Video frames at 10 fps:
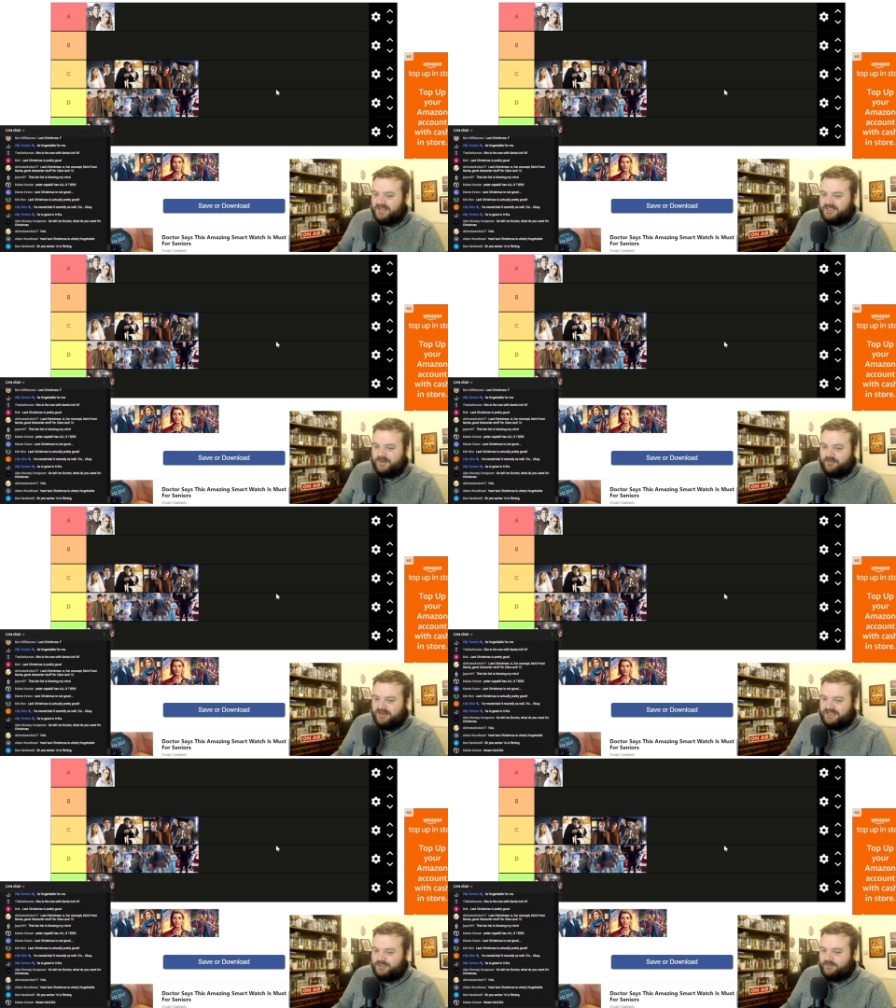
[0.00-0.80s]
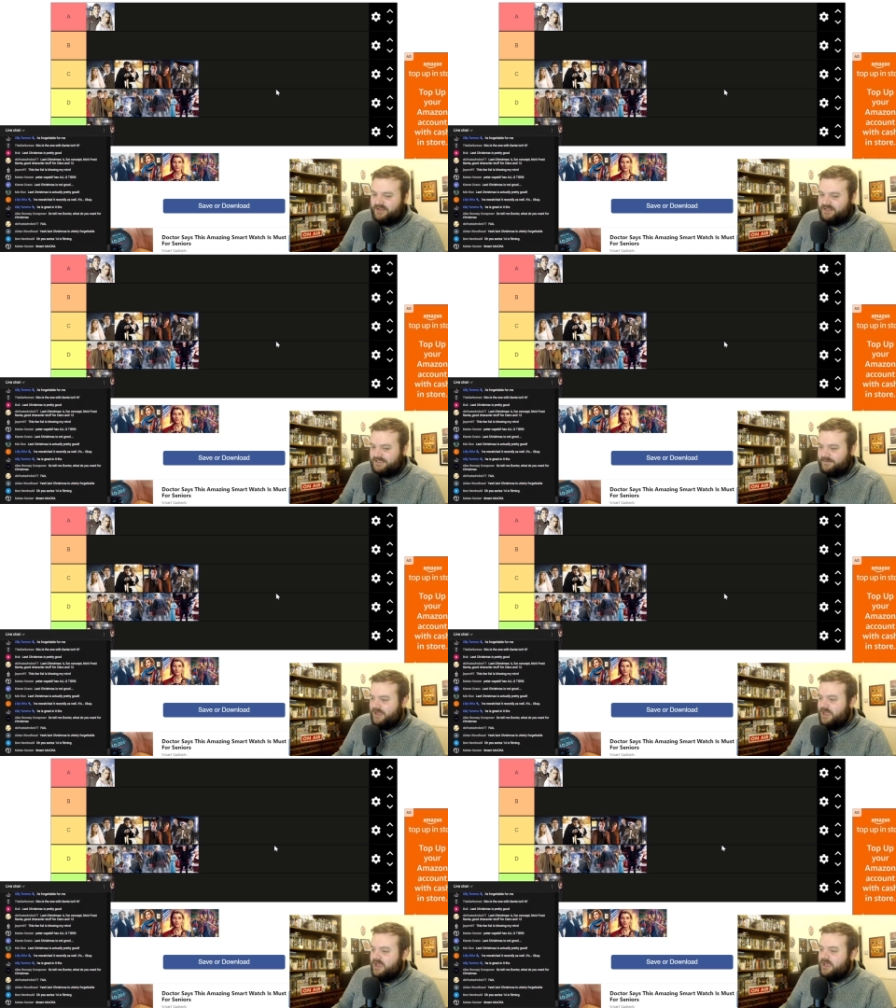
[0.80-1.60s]
then it's meant to be pretty subversive.
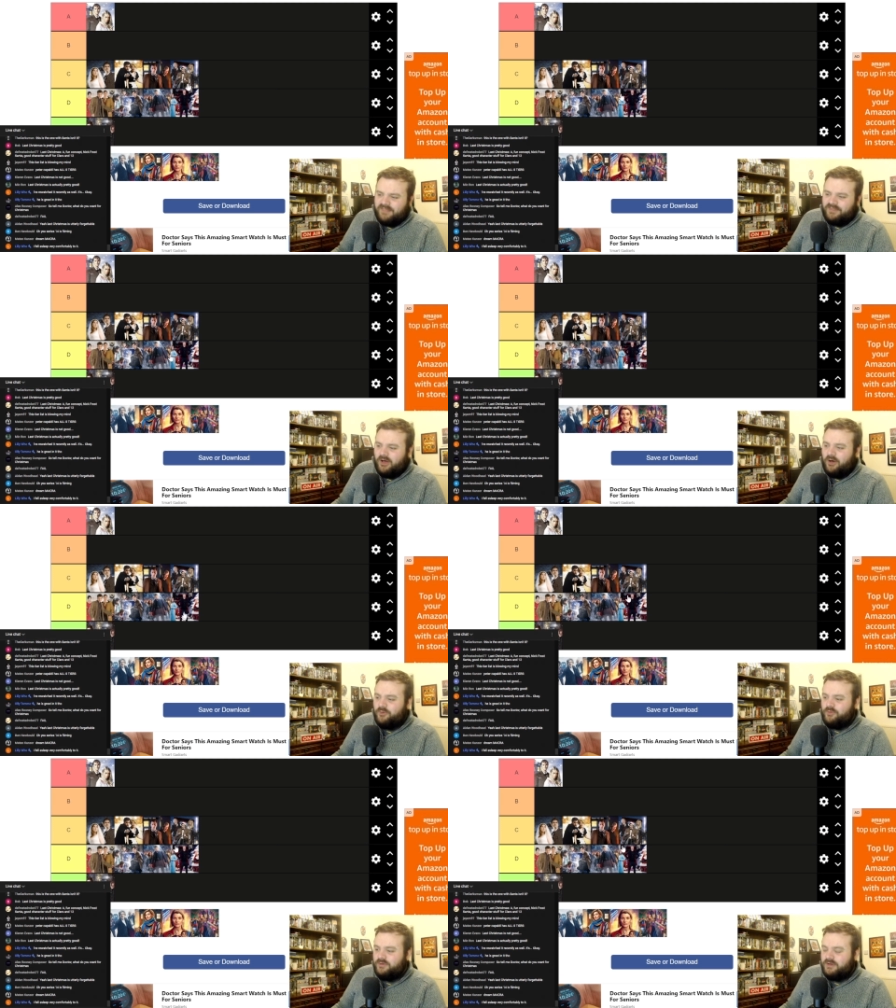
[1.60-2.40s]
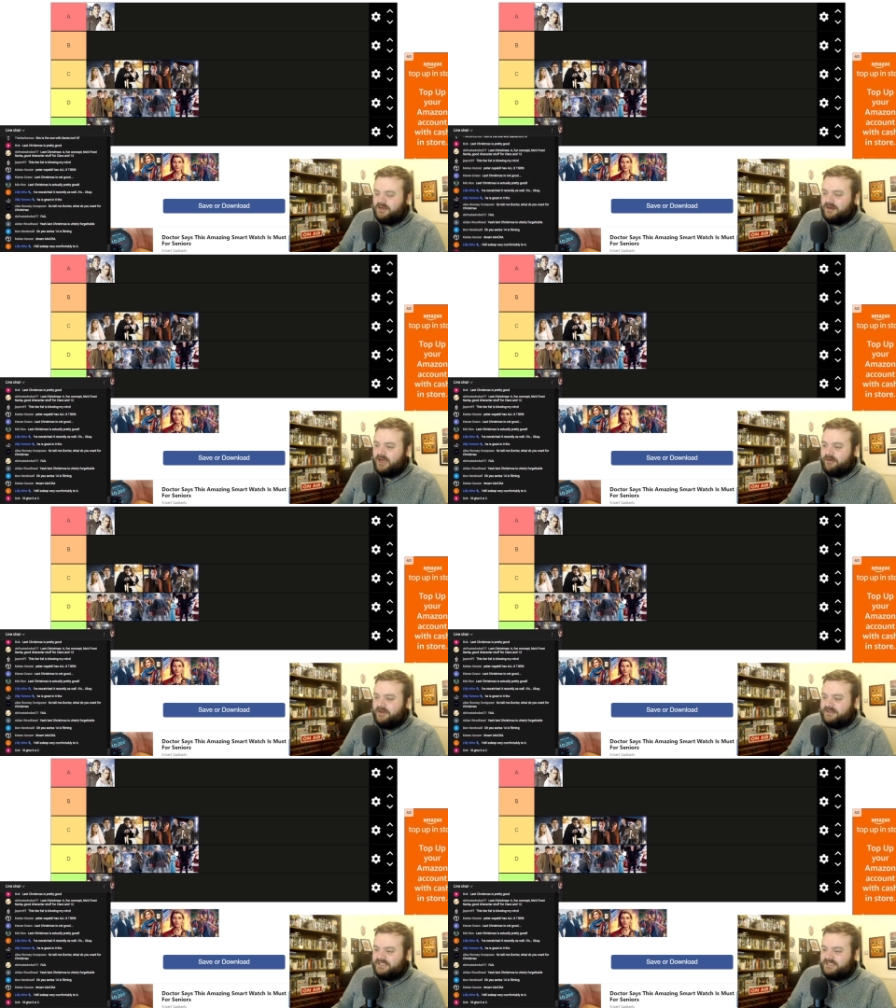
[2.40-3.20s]
The whole
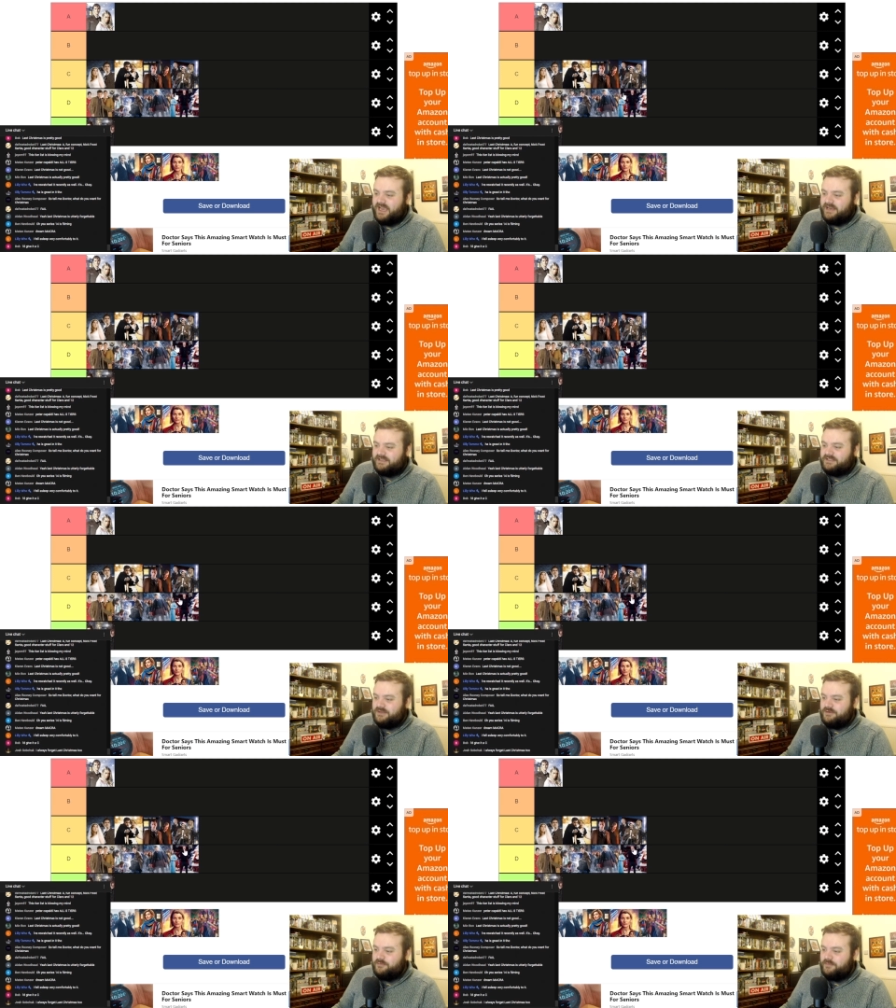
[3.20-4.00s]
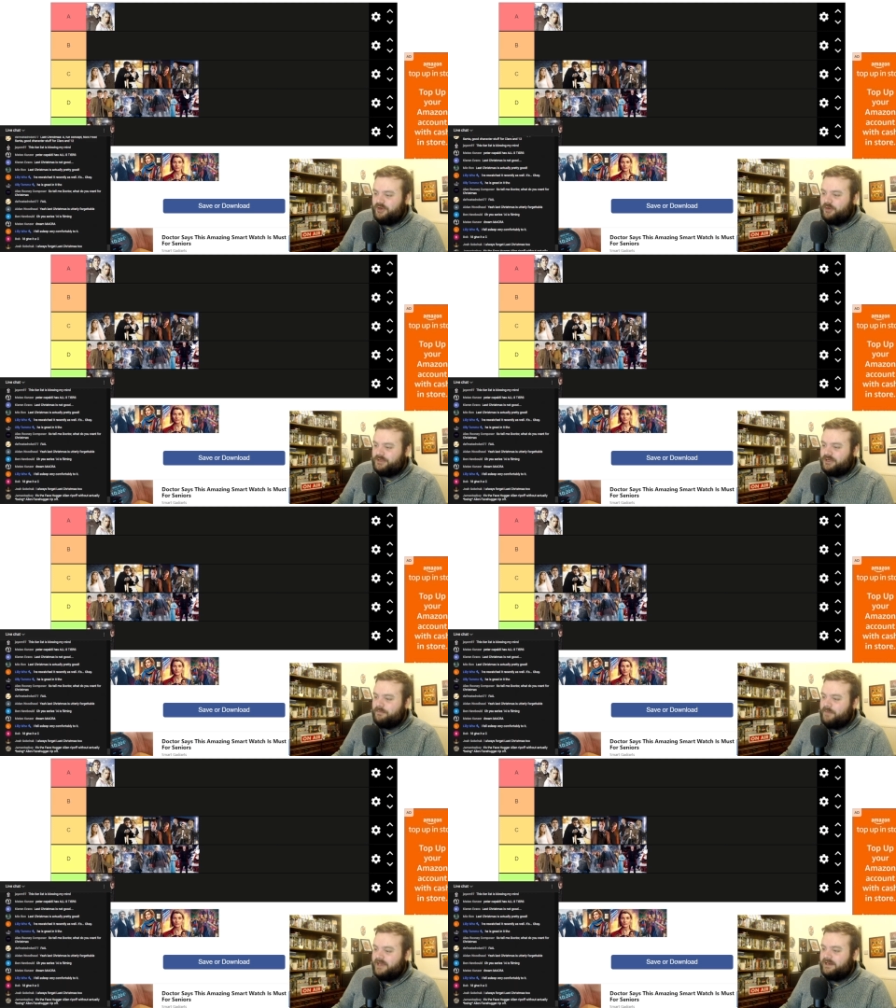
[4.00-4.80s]
Clara deciding to become the
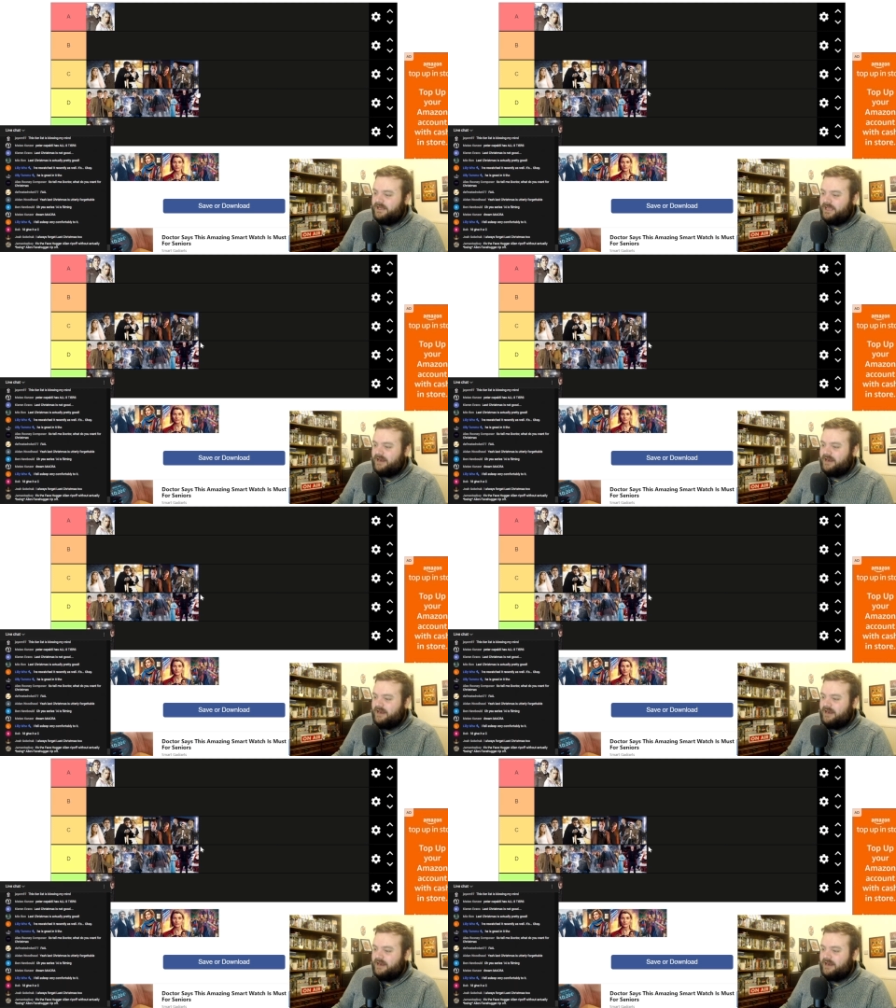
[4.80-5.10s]
companion